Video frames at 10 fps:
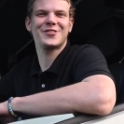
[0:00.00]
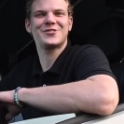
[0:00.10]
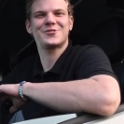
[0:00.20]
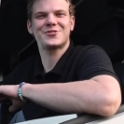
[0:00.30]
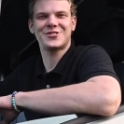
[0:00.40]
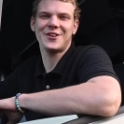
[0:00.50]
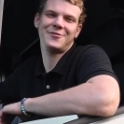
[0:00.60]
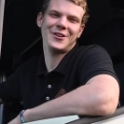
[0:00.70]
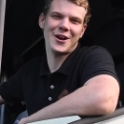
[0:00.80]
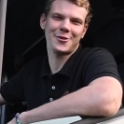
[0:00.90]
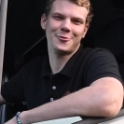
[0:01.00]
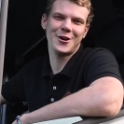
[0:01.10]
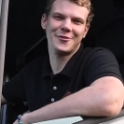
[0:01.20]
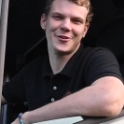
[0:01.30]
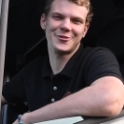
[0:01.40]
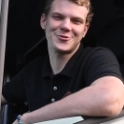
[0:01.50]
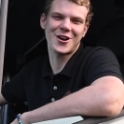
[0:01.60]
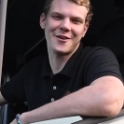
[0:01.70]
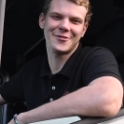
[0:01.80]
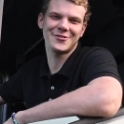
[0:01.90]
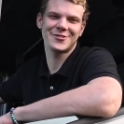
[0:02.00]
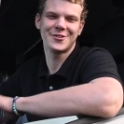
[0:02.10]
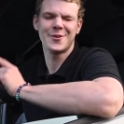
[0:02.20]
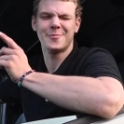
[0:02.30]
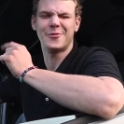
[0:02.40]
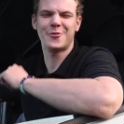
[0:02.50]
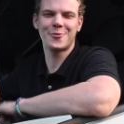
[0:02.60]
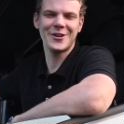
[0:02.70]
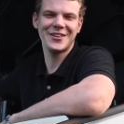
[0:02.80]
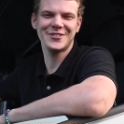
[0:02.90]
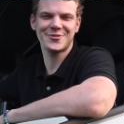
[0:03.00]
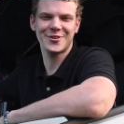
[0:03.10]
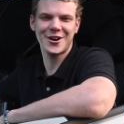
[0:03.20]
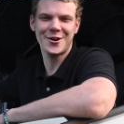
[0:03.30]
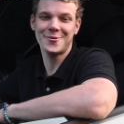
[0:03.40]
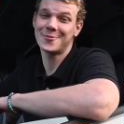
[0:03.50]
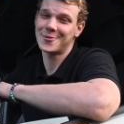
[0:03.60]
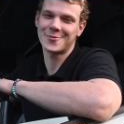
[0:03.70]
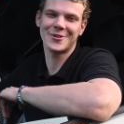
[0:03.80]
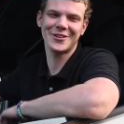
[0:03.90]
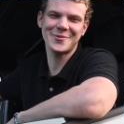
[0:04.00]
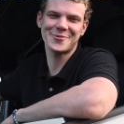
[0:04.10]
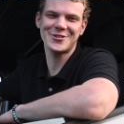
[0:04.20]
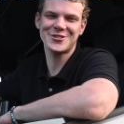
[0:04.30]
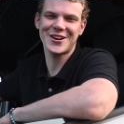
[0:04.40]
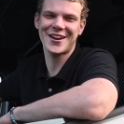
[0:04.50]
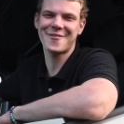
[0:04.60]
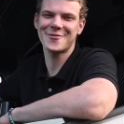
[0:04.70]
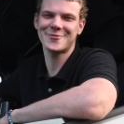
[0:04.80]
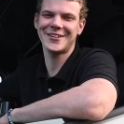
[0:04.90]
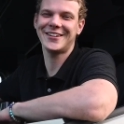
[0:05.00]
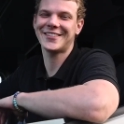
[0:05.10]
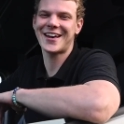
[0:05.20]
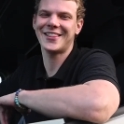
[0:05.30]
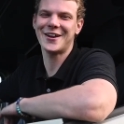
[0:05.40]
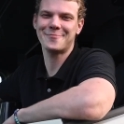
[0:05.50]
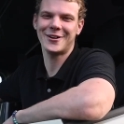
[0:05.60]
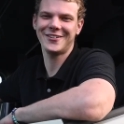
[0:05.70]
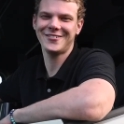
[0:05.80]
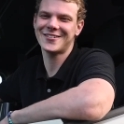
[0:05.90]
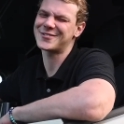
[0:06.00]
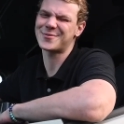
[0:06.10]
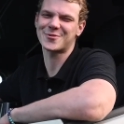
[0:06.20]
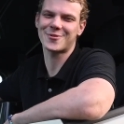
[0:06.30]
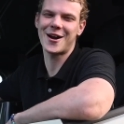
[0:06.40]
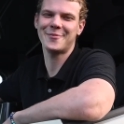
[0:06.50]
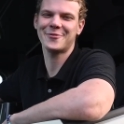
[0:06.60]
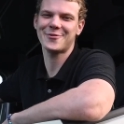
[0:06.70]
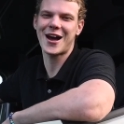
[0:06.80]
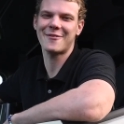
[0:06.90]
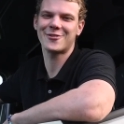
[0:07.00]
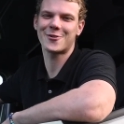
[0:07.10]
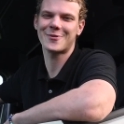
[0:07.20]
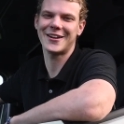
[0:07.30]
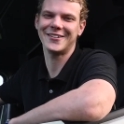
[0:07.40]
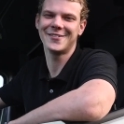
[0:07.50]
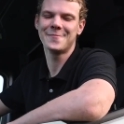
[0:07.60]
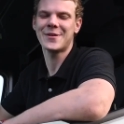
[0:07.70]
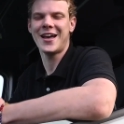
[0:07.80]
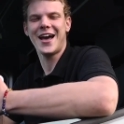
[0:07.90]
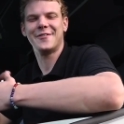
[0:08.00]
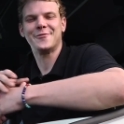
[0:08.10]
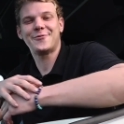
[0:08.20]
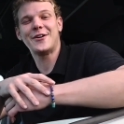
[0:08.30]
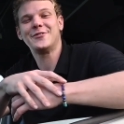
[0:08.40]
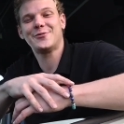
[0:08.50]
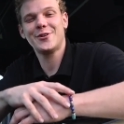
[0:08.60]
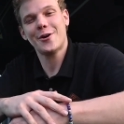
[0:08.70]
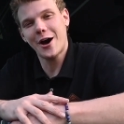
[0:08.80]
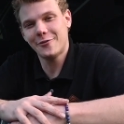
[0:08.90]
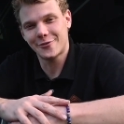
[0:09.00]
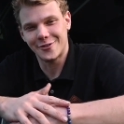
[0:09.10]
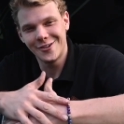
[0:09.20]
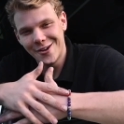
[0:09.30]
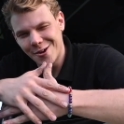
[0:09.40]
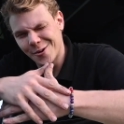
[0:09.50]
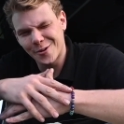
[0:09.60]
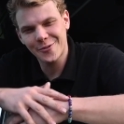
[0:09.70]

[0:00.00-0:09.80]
that you're safely out of the way of other drivers. Before we end this video, we would really appreciate everyone hitting that like button and subscribing if you haven't already. And if you found this video helpful, or